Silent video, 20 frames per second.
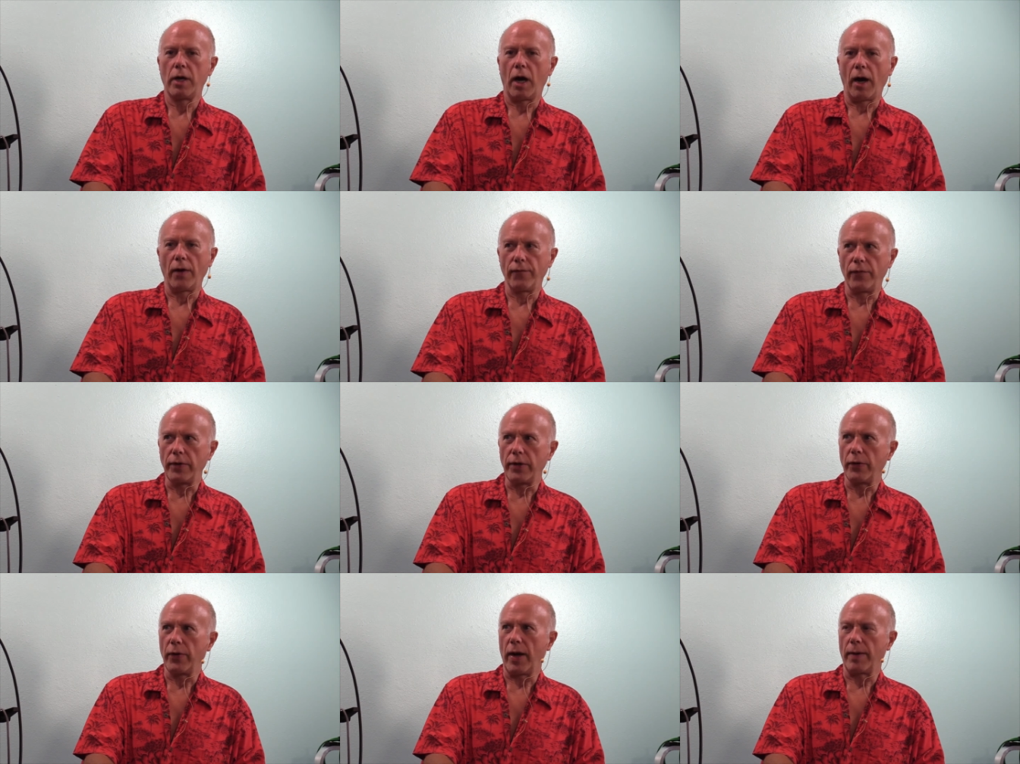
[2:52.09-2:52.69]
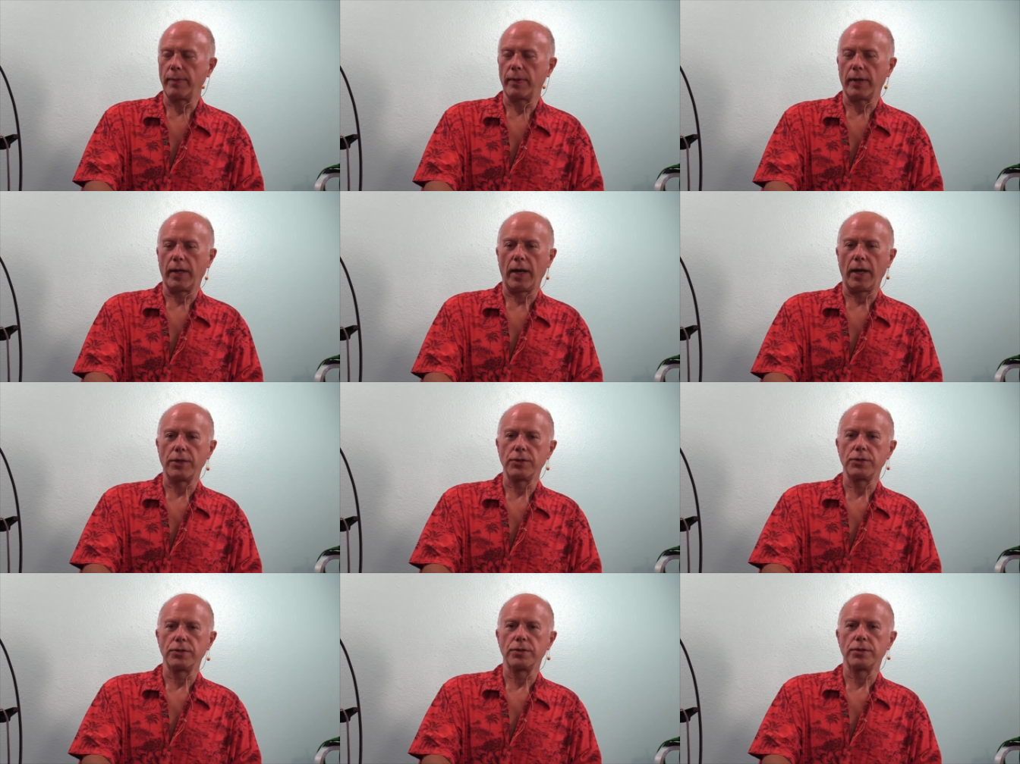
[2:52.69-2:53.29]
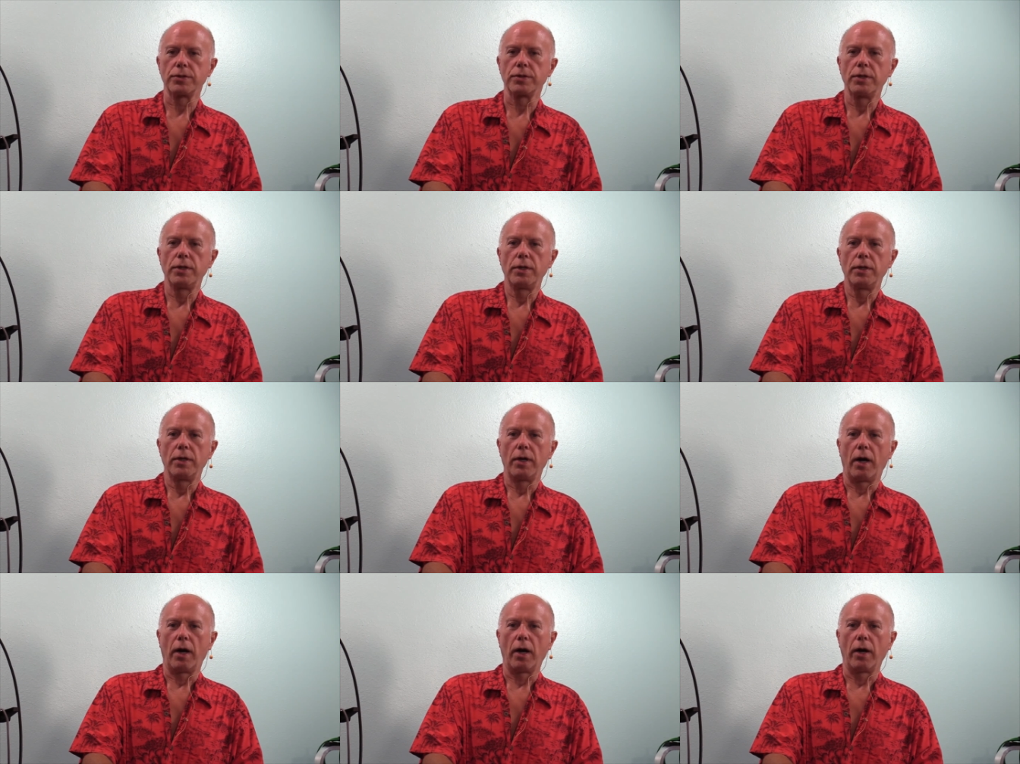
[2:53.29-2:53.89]
Our video applications,
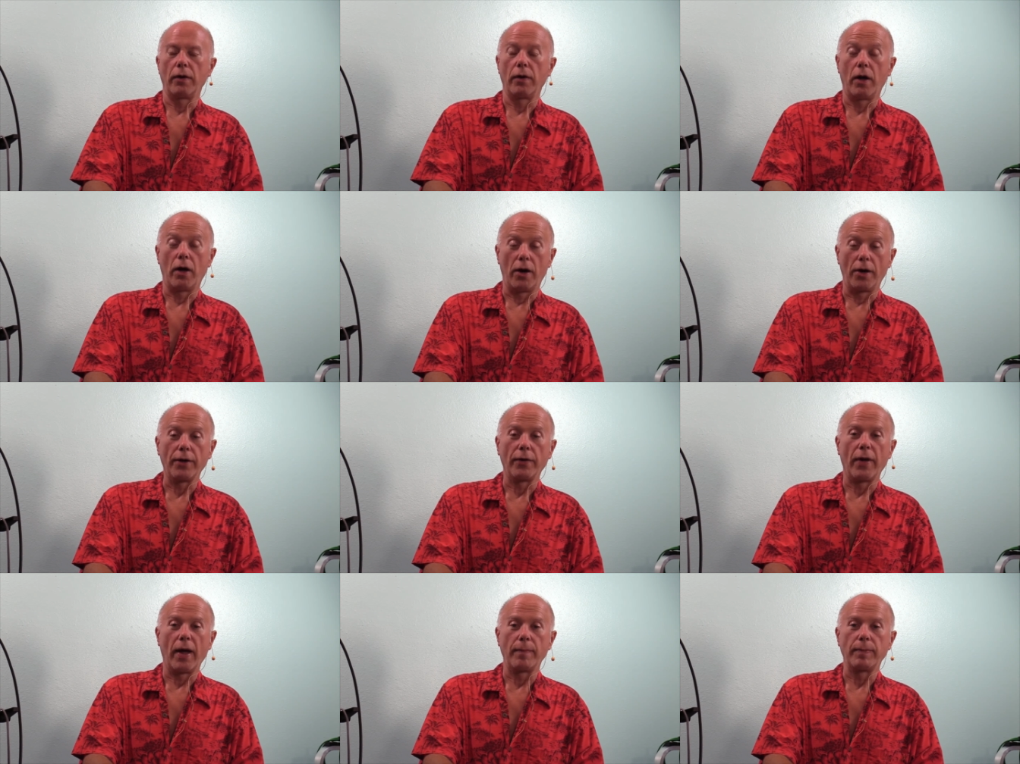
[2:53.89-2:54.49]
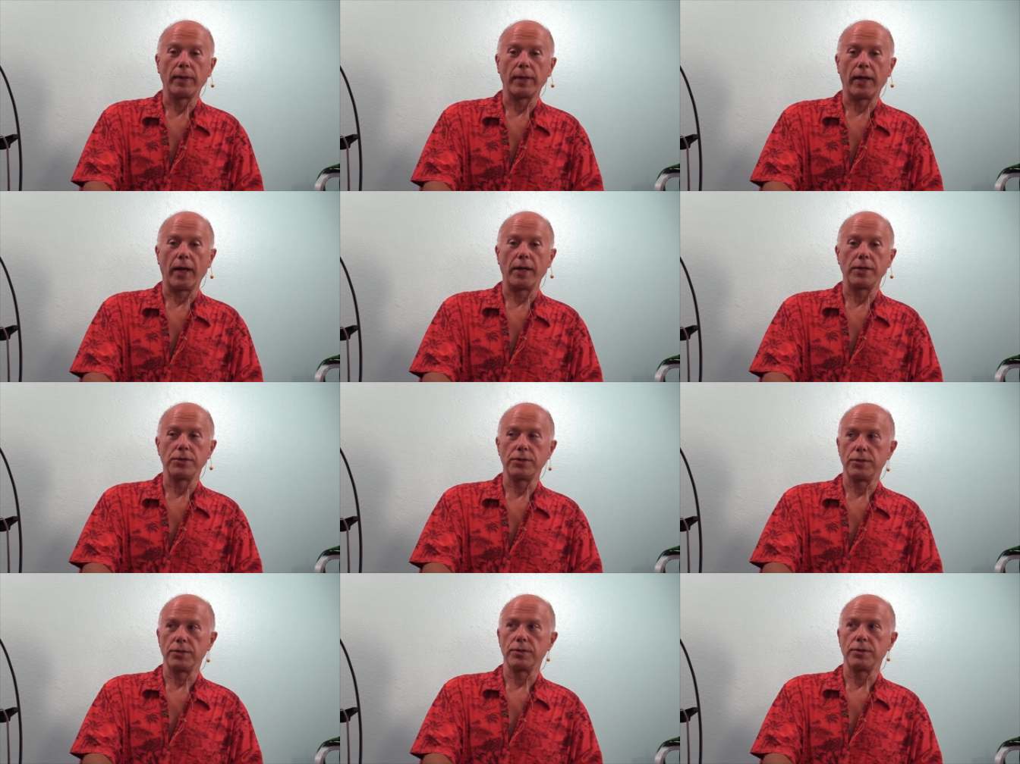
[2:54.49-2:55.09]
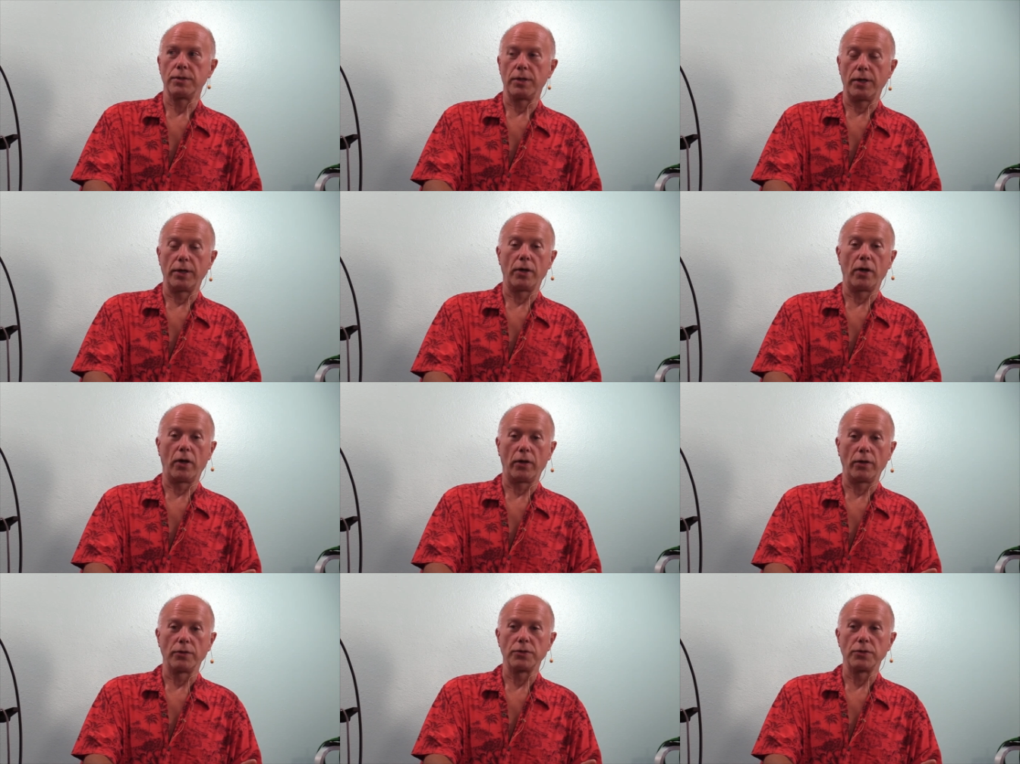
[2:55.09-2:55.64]
our audio applications and all those